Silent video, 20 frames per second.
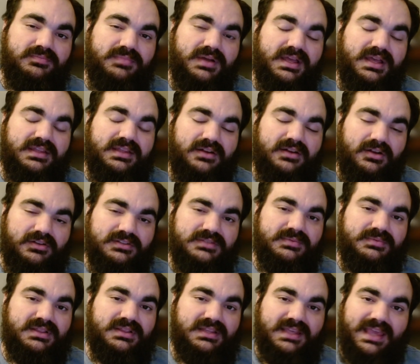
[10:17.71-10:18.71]
but
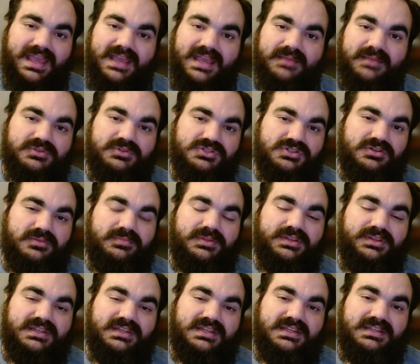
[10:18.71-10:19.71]
ultimately hampers your
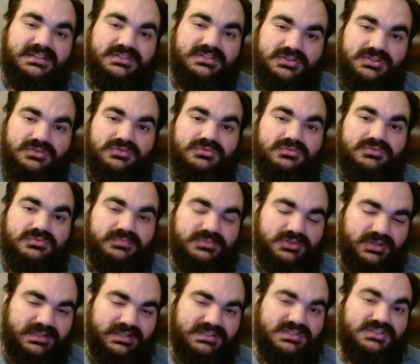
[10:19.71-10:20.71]
ability to
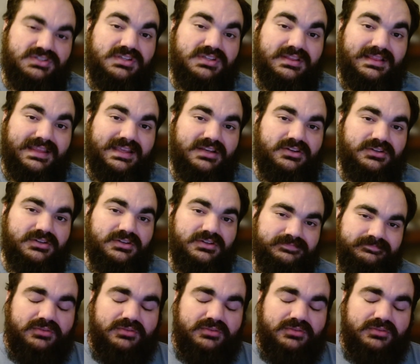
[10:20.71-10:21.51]
transition later.